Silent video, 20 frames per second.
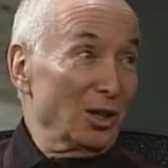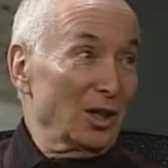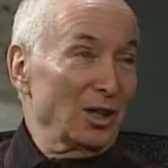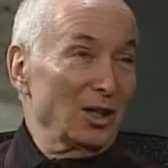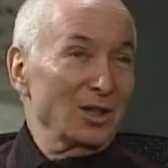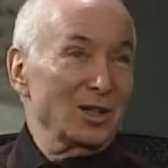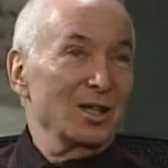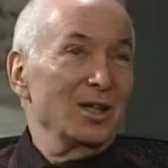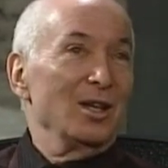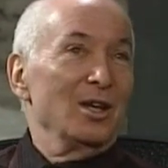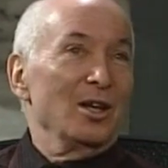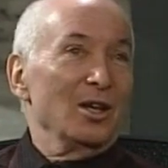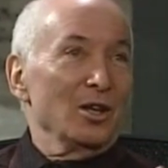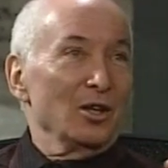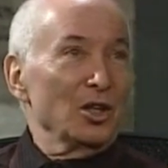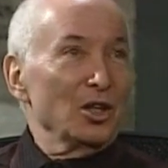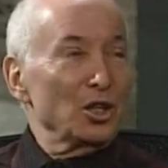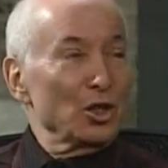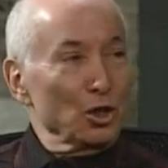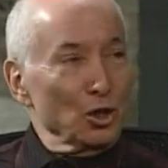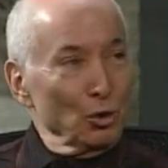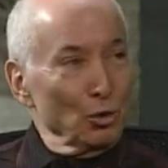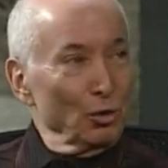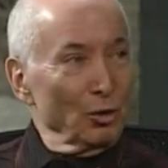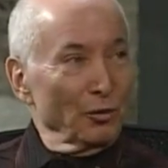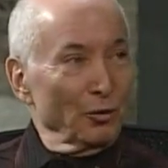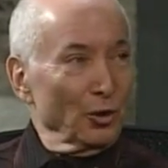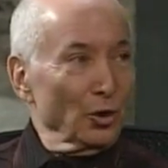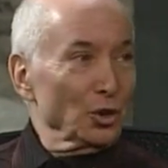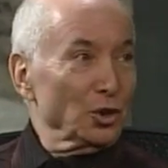This
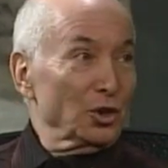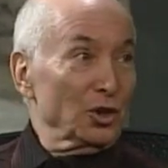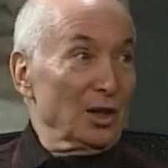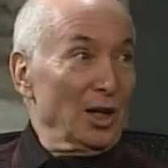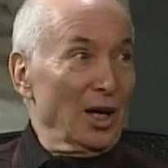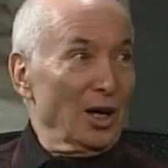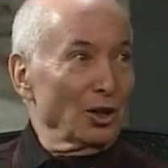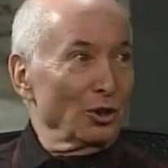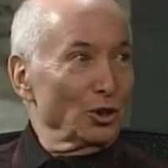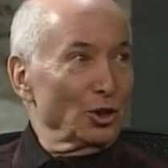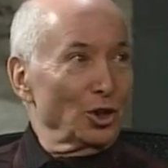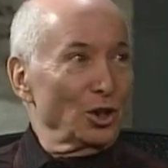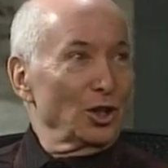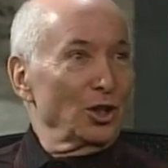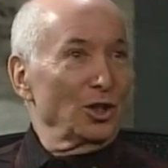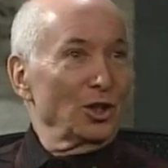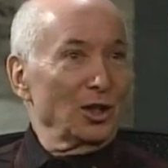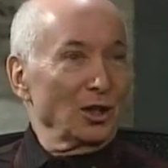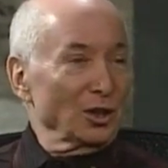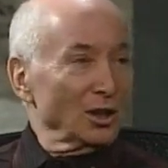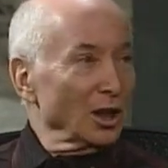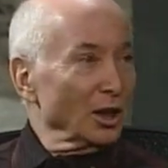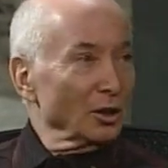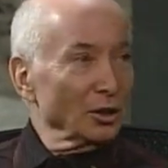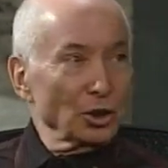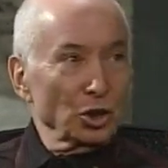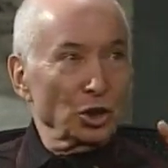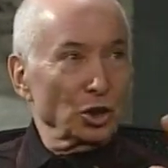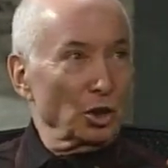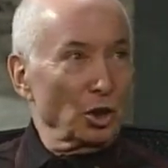universe, the energy, the
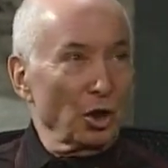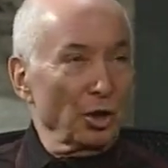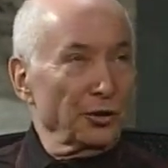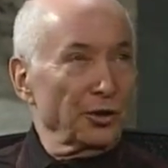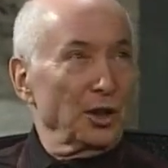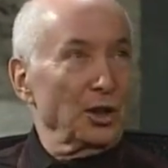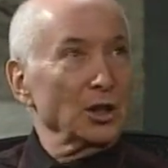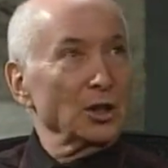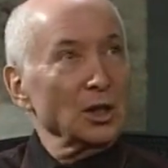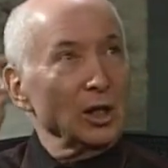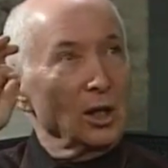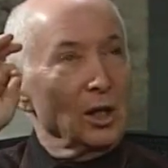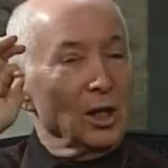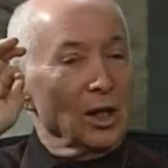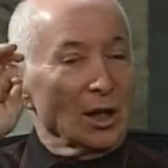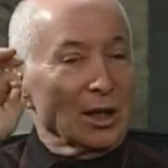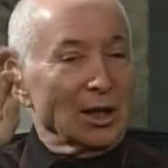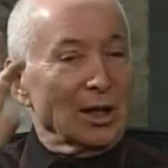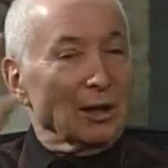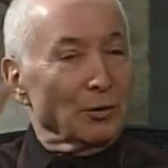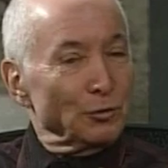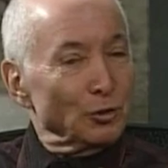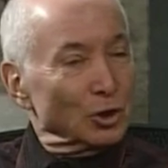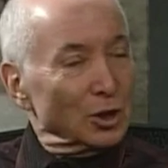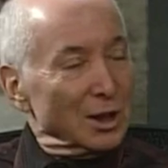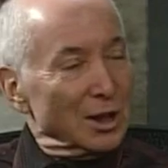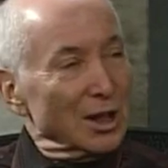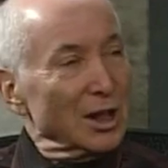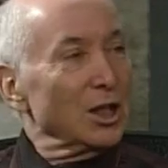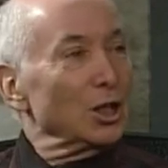intelligence, and all things gives
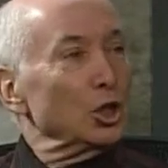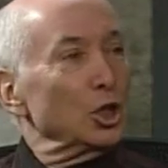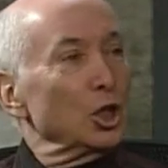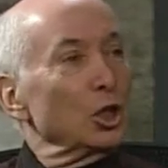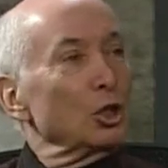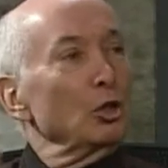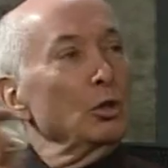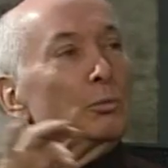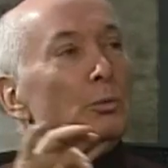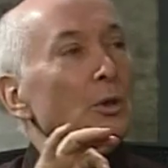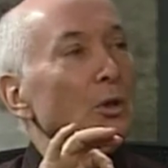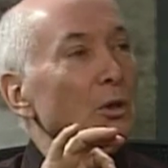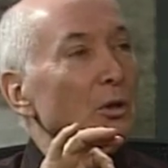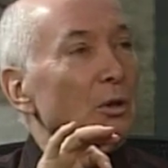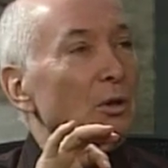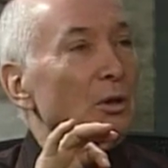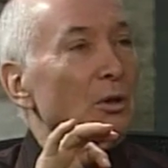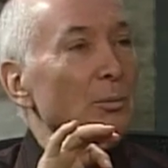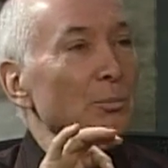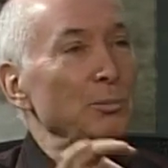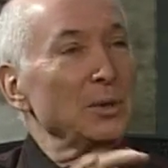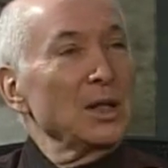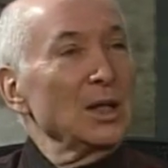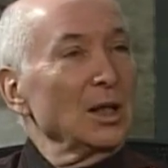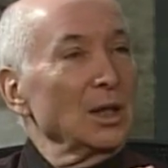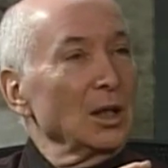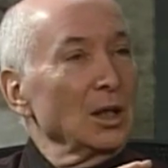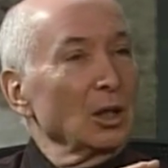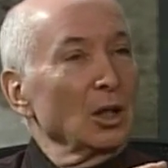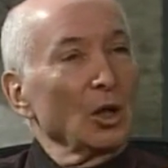to each human
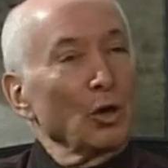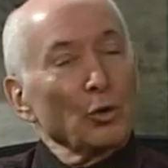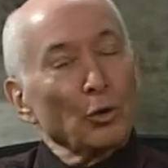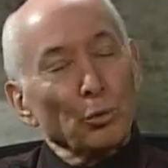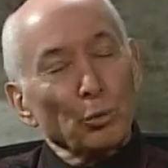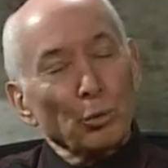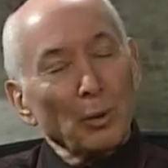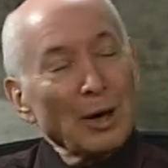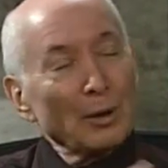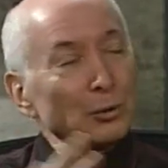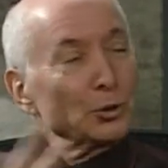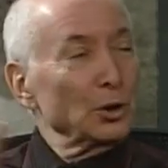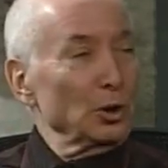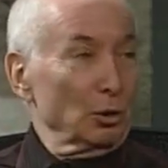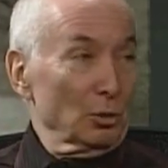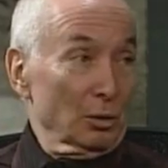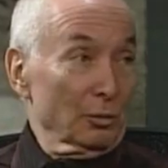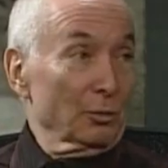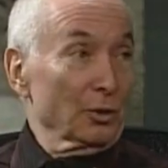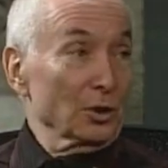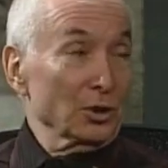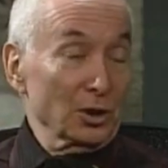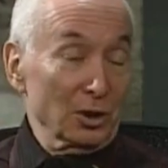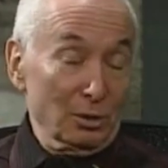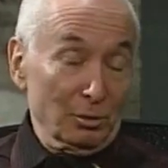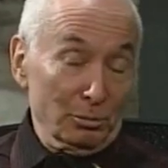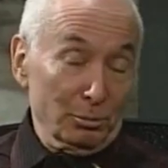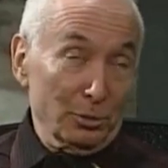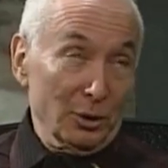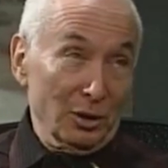being throughout the universe,
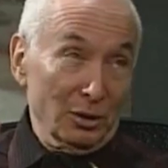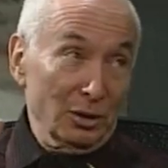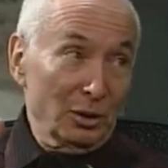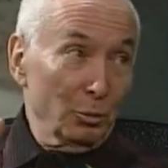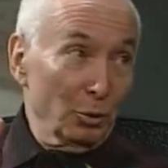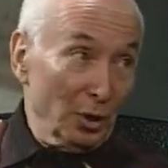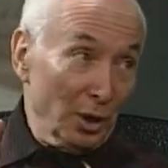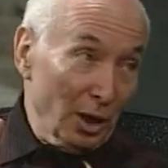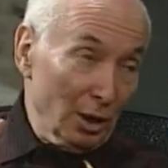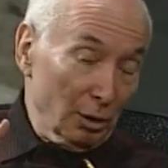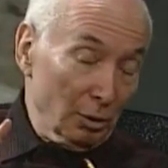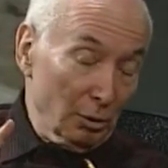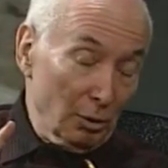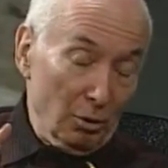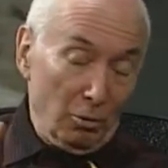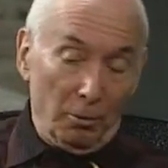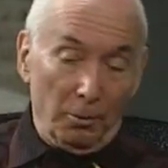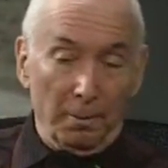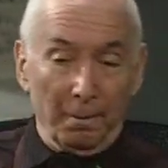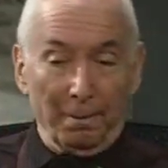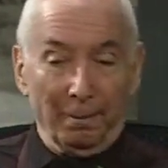and apparently we're not alone,